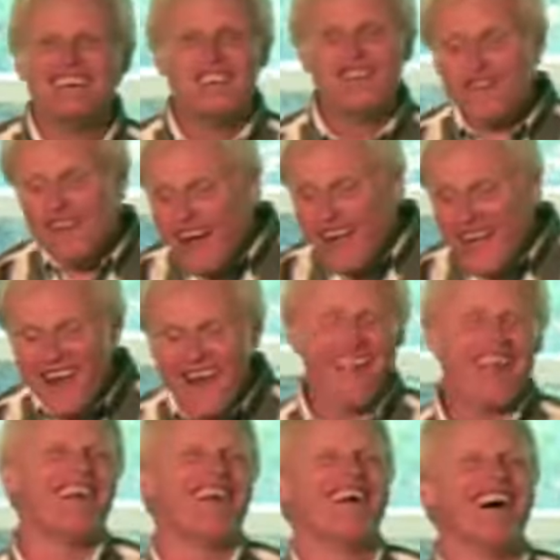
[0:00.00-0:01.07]

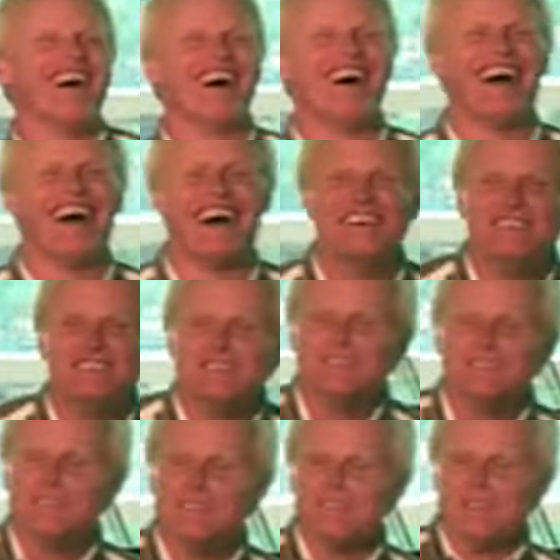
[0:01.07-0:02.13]
Fire.
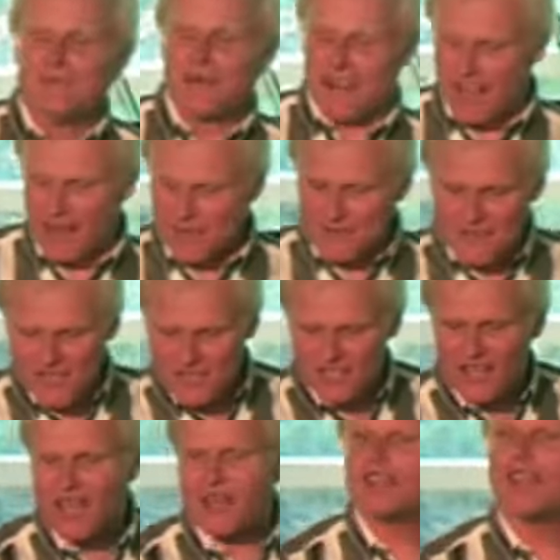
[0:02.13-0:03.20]
But I got up to this
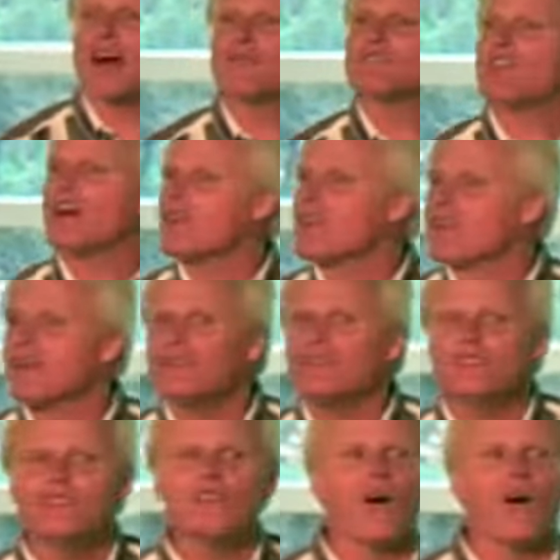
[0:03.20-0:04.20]
lady and I was like, you know,